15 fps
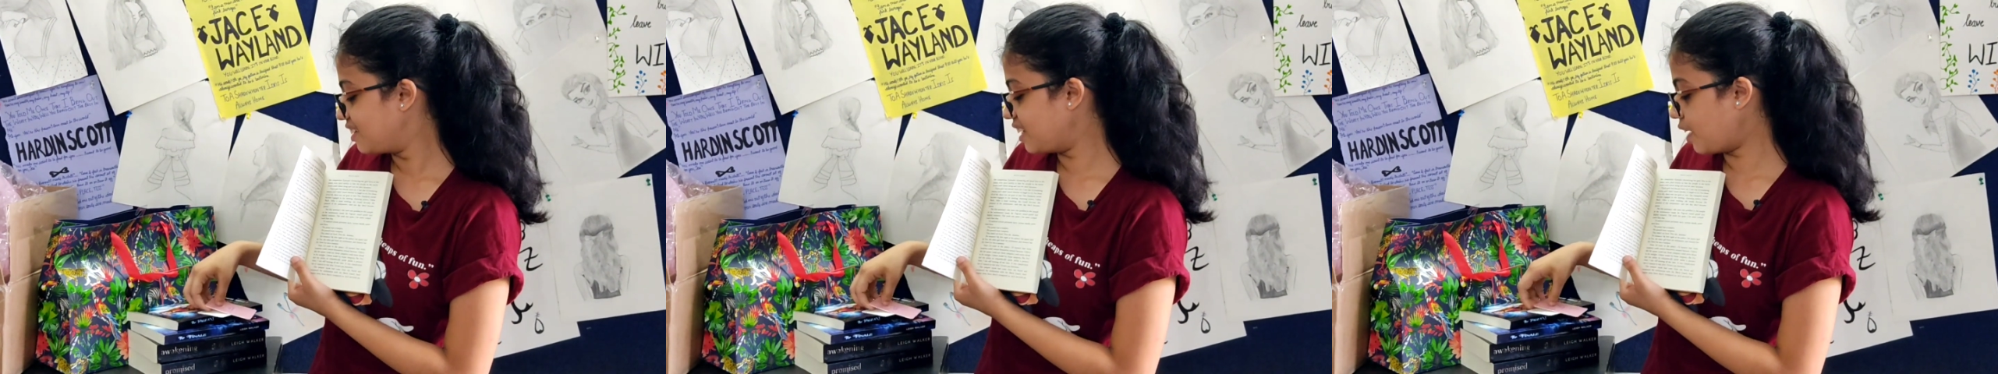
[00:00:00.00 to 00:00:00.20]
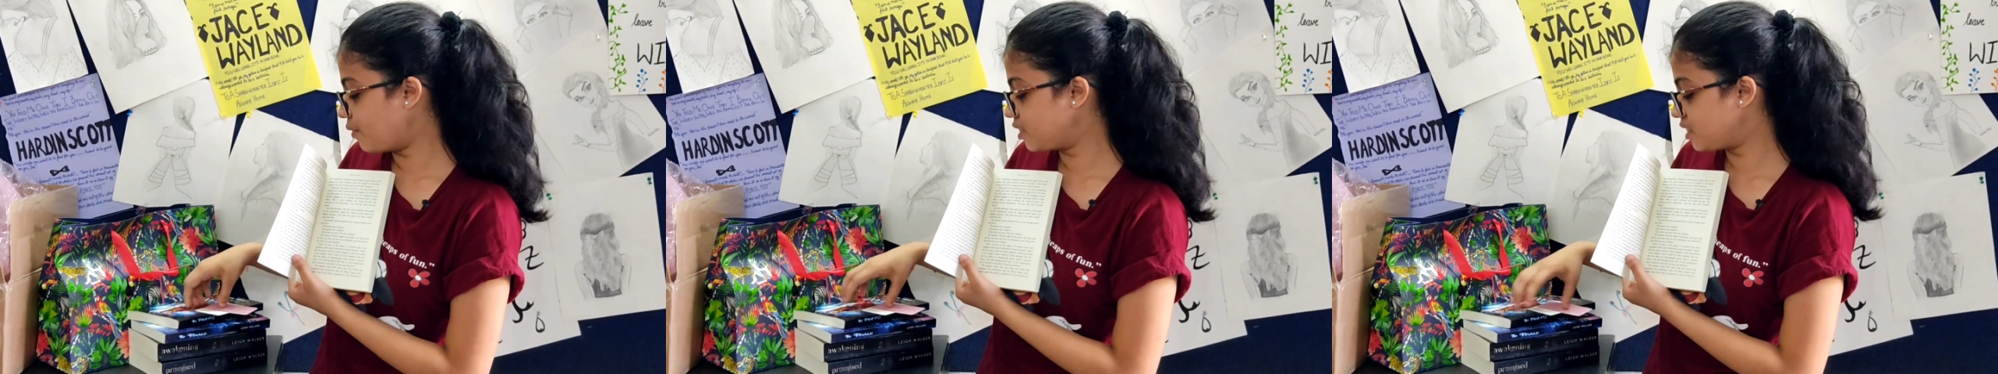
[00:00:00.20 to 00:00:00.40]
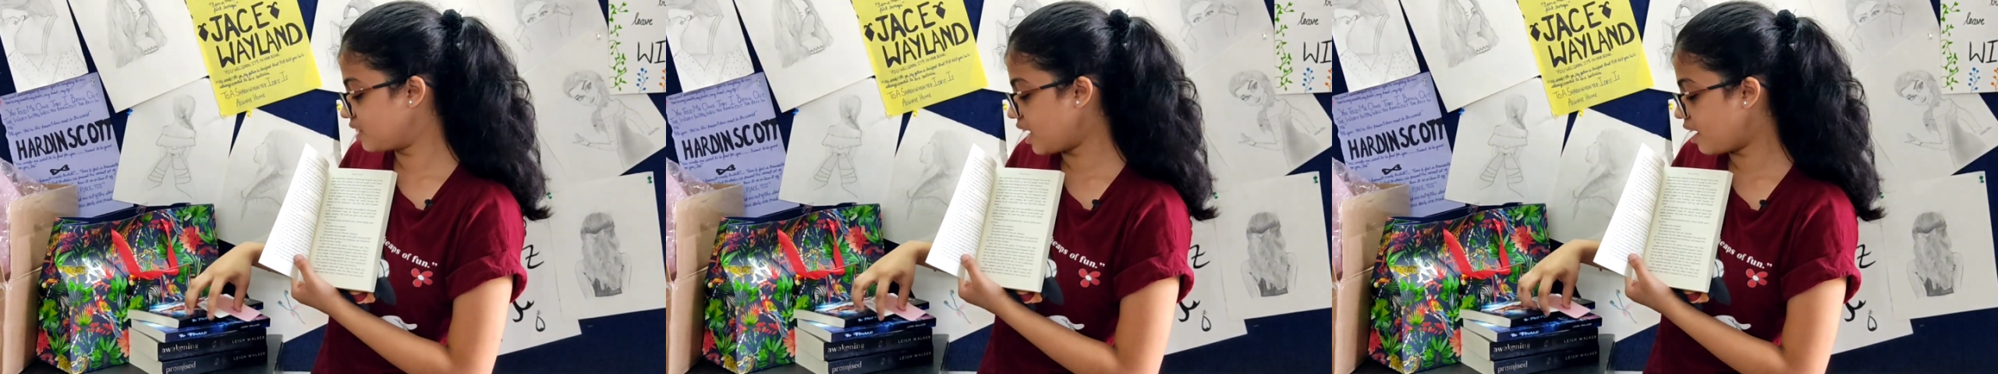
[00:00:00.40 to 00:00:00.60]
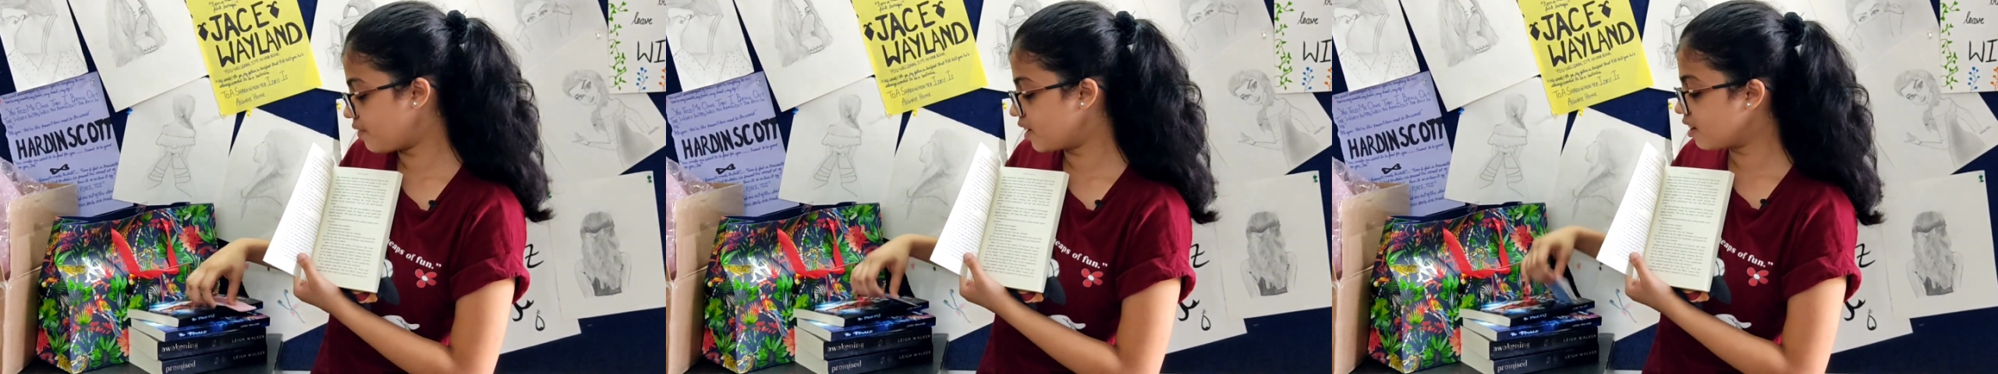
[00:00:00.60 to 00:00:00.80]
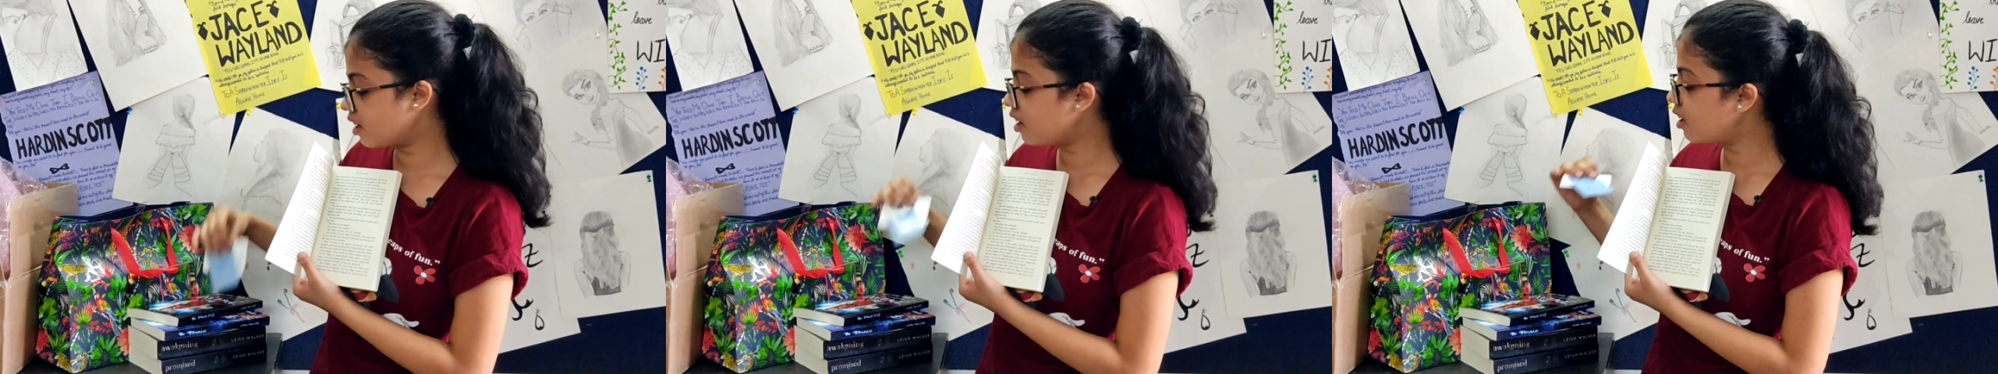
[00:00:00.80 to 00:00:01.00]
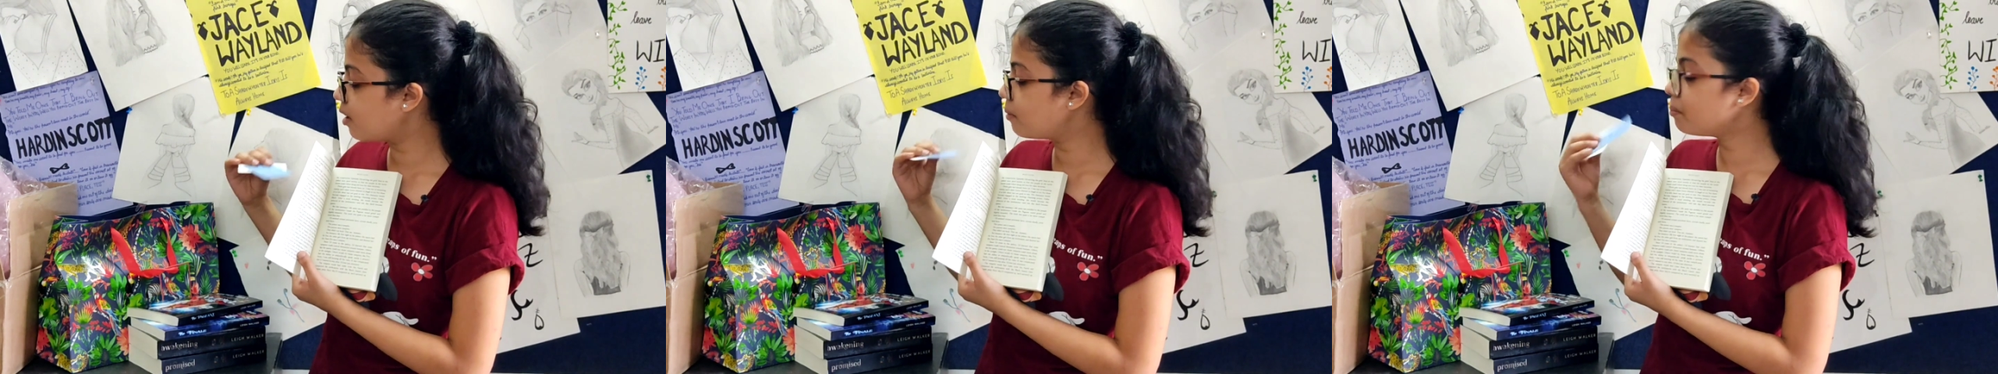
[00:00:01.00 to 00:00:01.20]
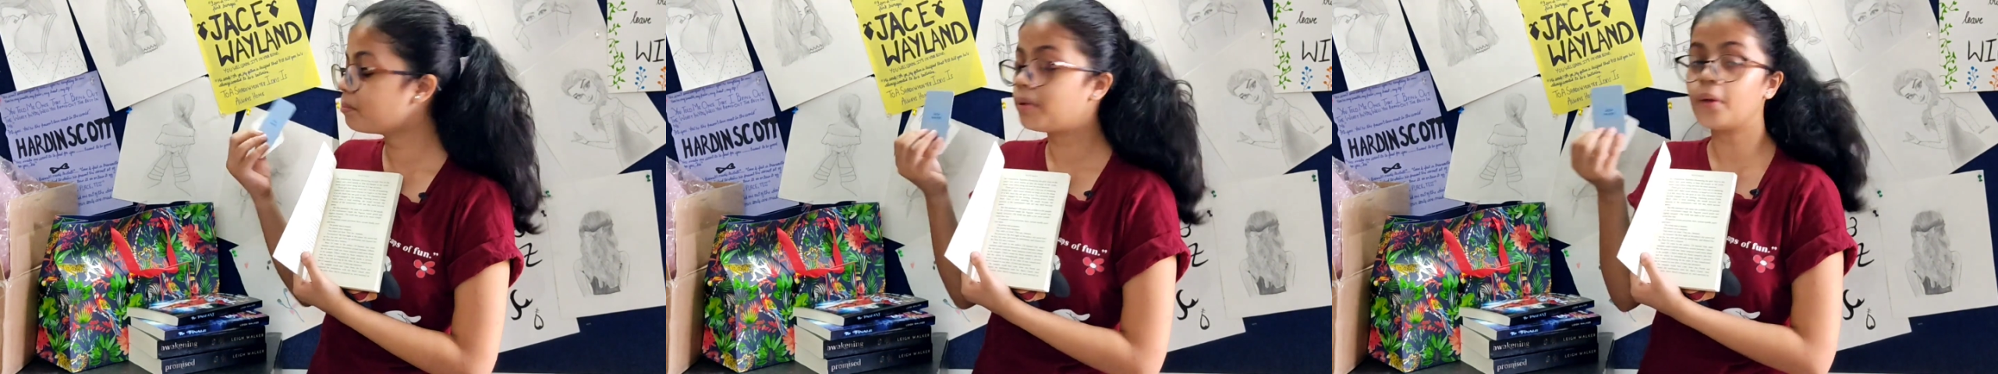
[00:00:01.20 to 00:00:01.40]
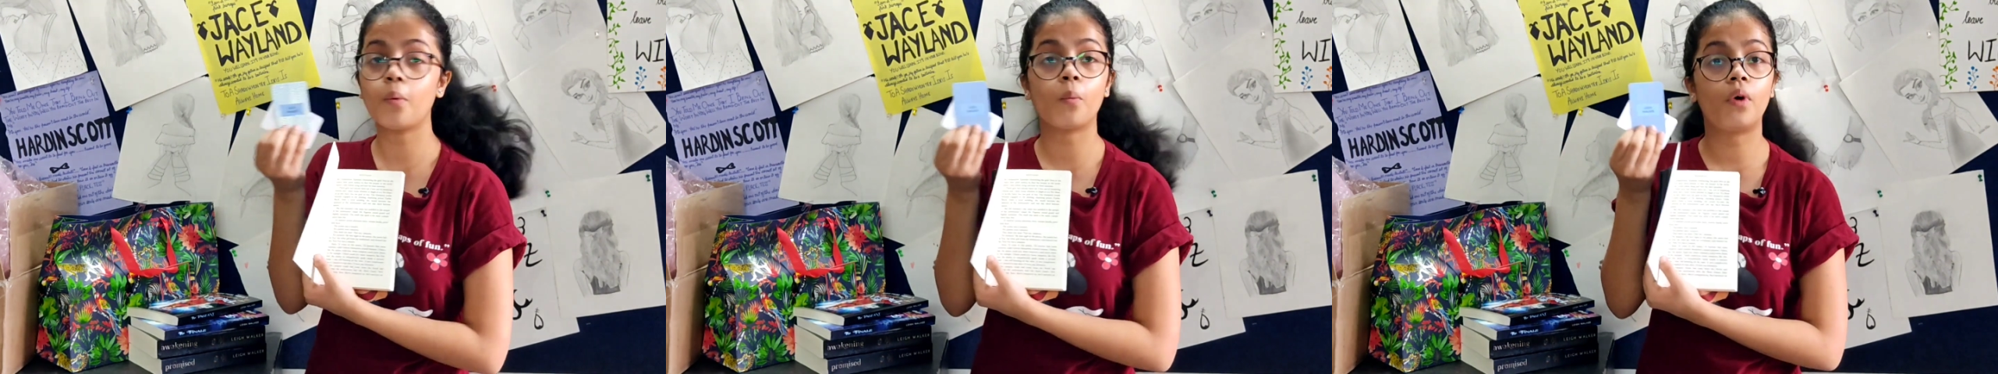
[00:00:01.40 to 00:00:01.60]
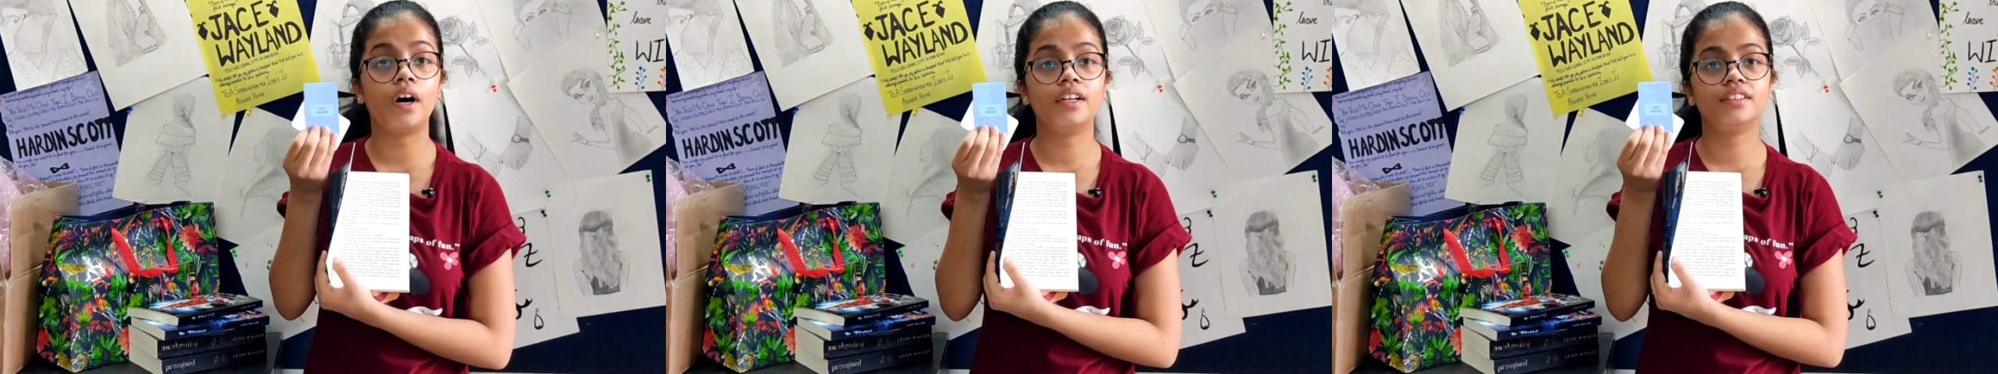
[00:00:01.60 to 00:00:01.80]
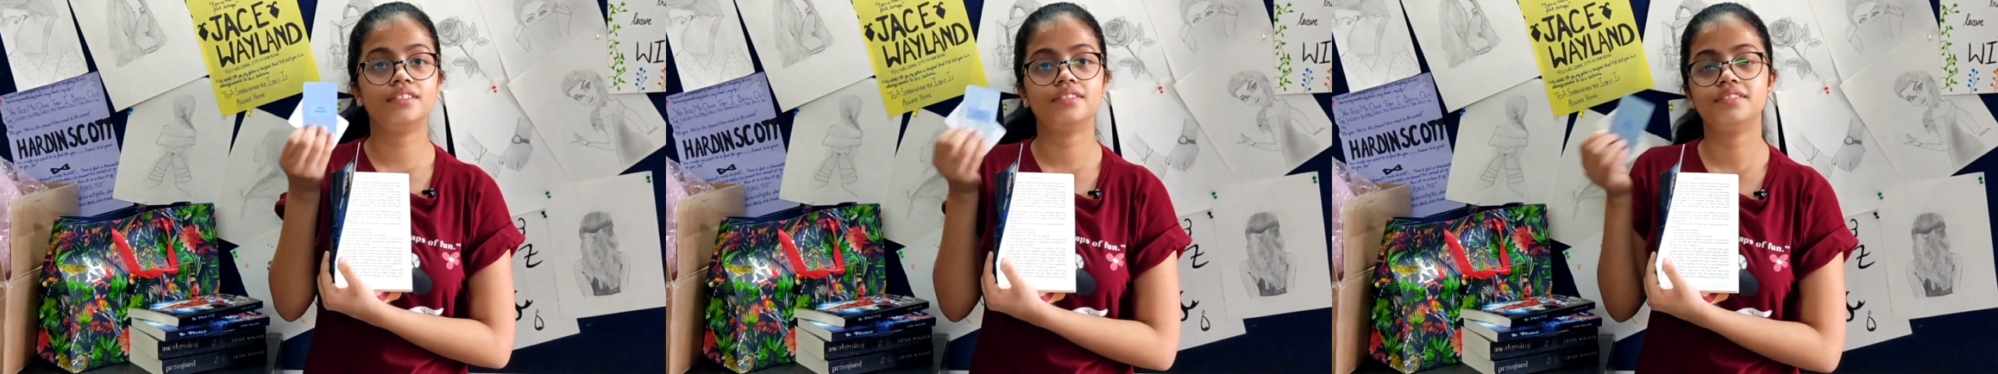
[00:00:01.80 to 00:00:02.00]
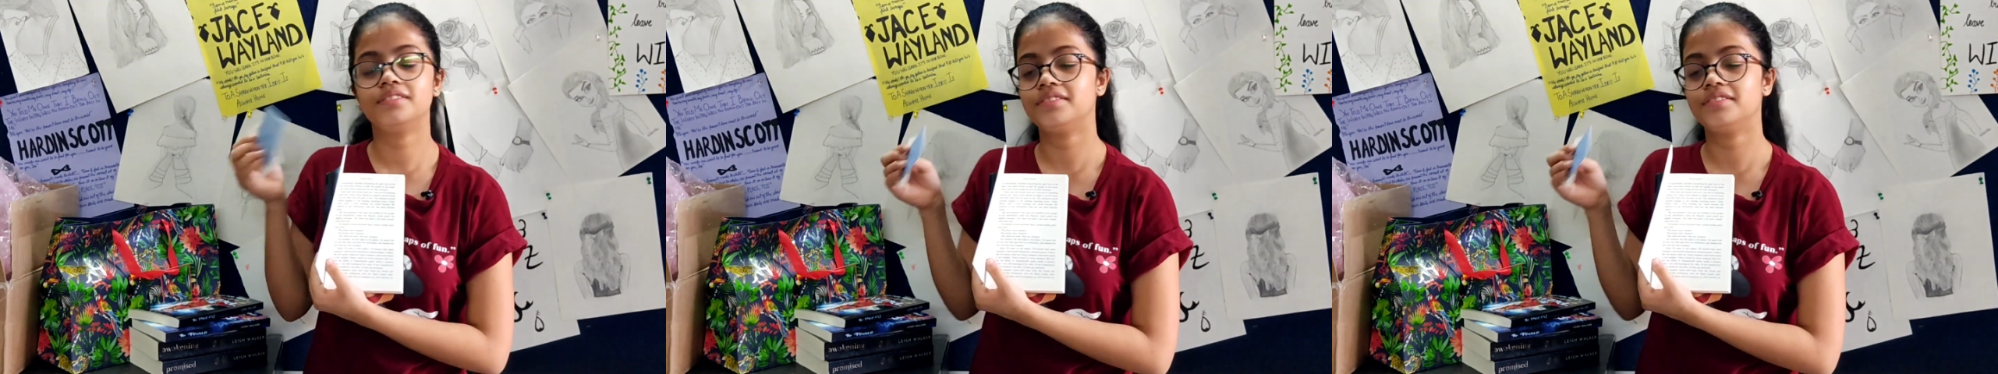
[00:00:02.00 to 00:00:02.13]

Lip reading: That was having a blue one.